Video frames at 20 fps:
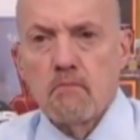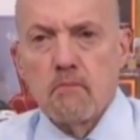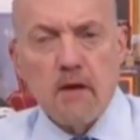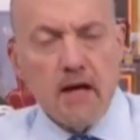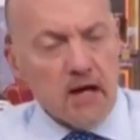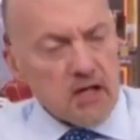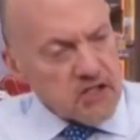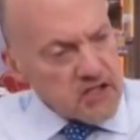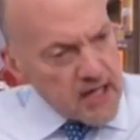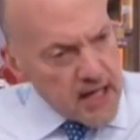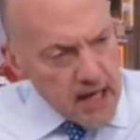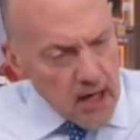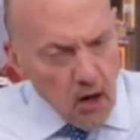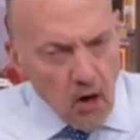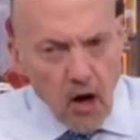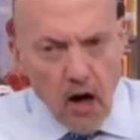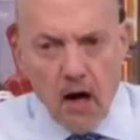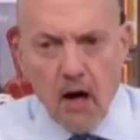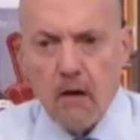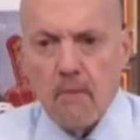Yes, they
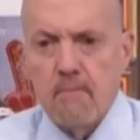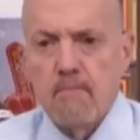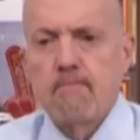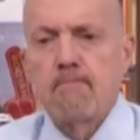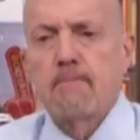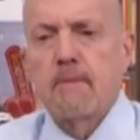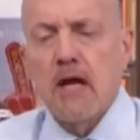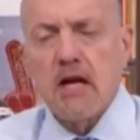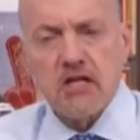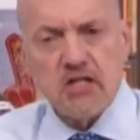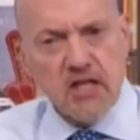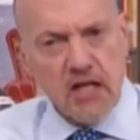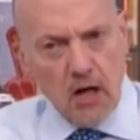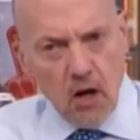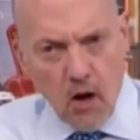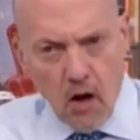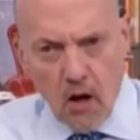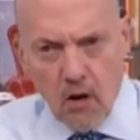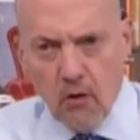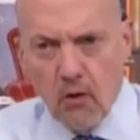are. Yes, they
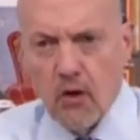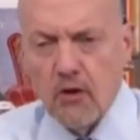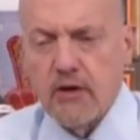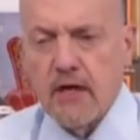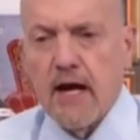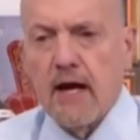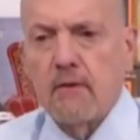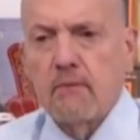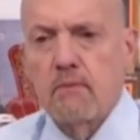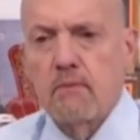are all down.